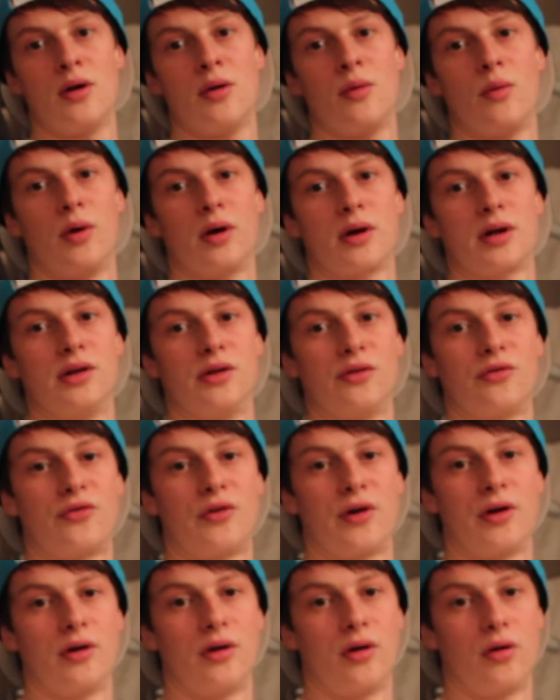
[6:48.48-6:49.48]
working the
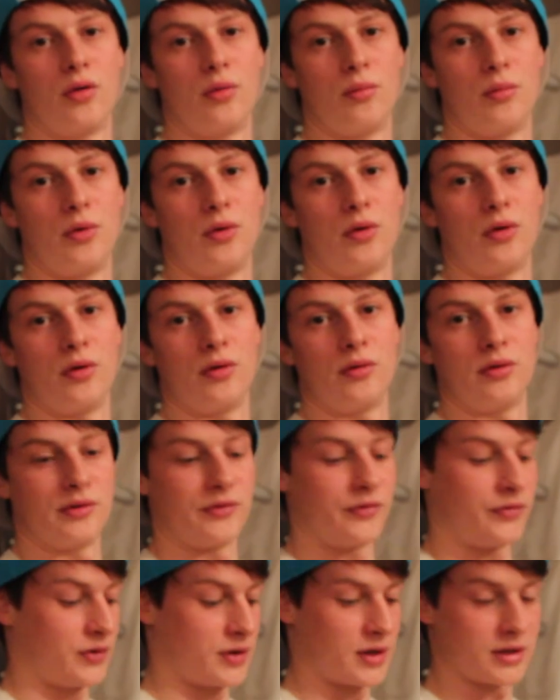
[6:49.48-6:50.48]
front a lot more,
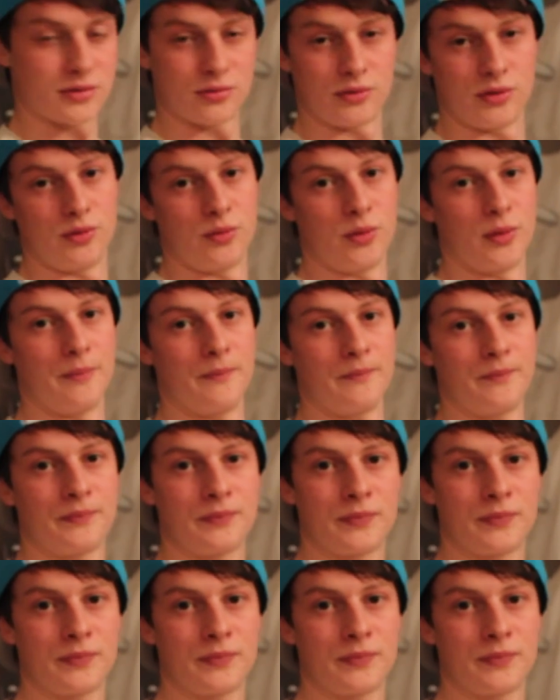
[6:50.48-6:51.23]
if that's what you want.